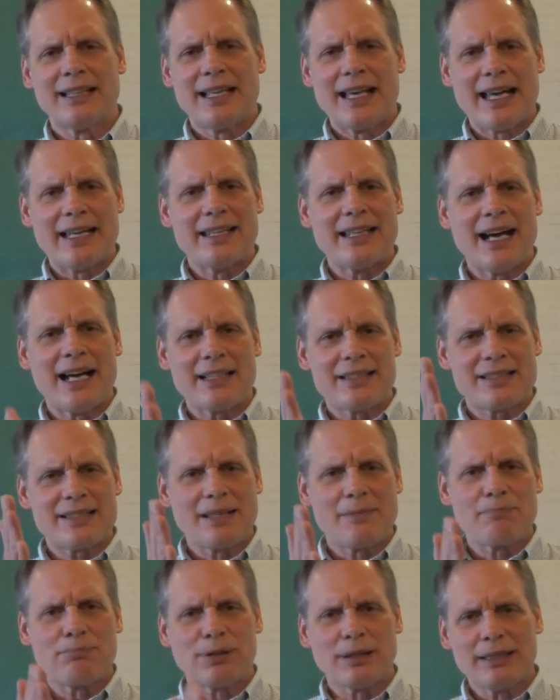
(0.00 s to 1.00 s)
and not
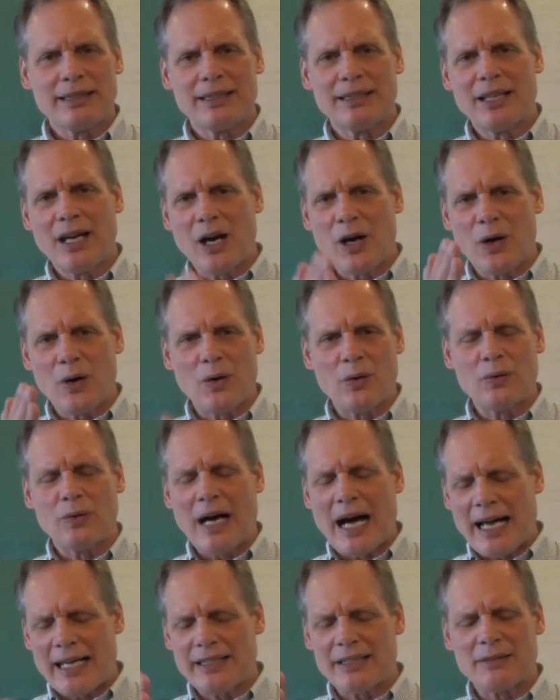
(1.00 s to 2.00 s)
simply go
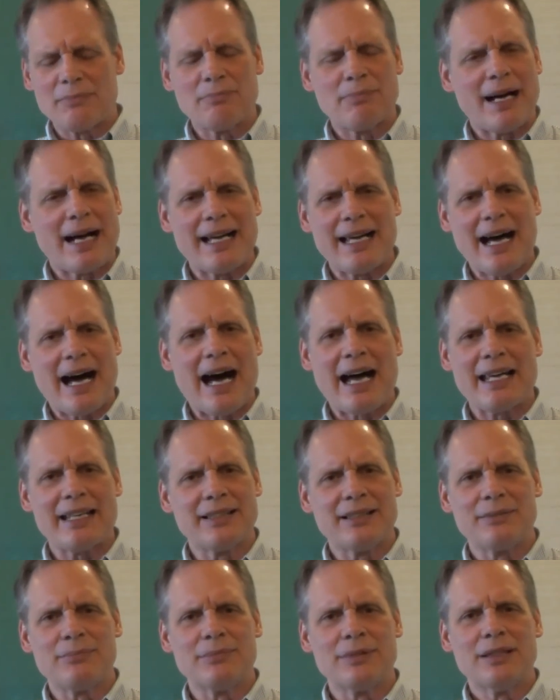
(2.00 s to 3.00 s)
item by
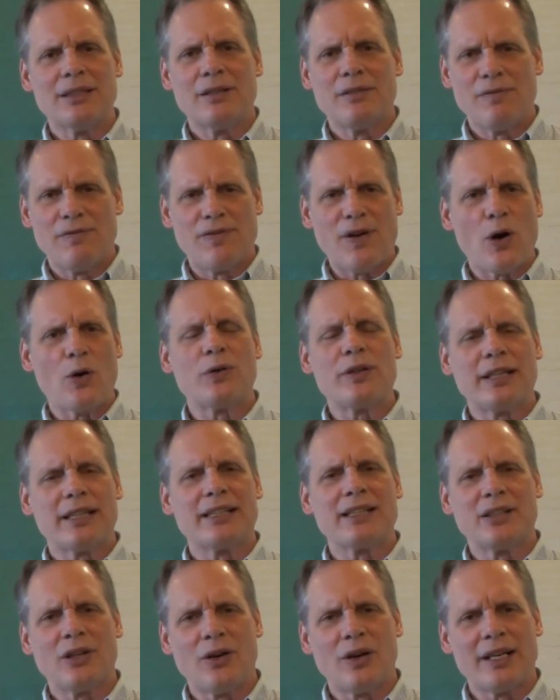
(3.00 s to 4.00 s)
item,
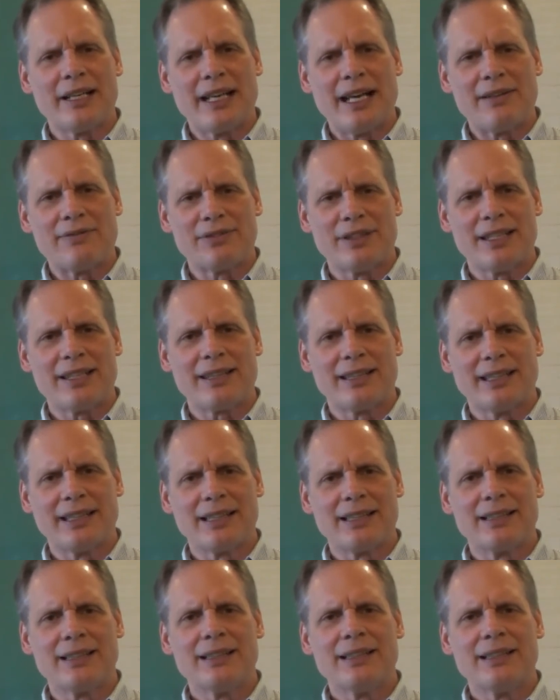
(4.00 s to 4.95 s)
voting on everything?